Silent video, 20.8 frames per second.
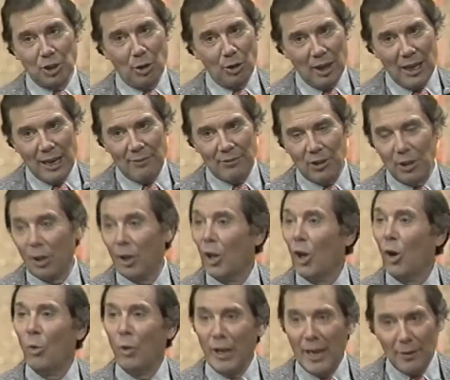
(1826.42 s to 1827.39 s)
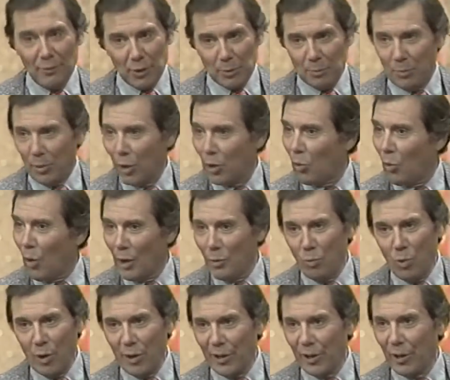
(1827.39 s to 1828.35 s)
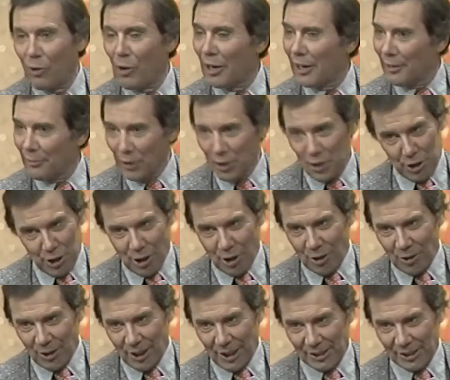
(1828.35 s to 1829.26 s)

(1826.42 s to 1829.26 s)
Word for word: don't laugh here. We have to book one weirdo on every show.